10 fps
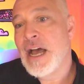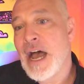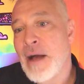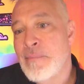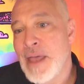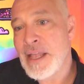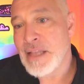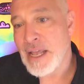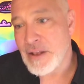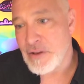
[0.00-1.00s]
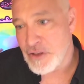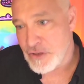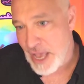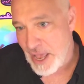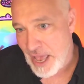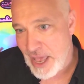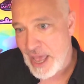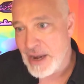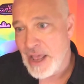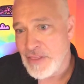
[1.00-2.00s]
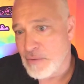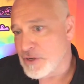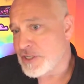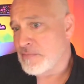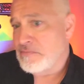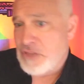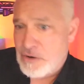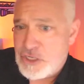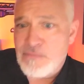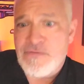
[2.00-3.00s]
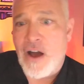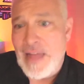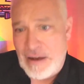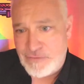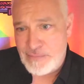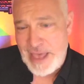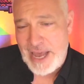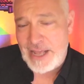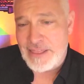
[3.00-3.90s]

Um, and, and, and there was some there was some fallout from that.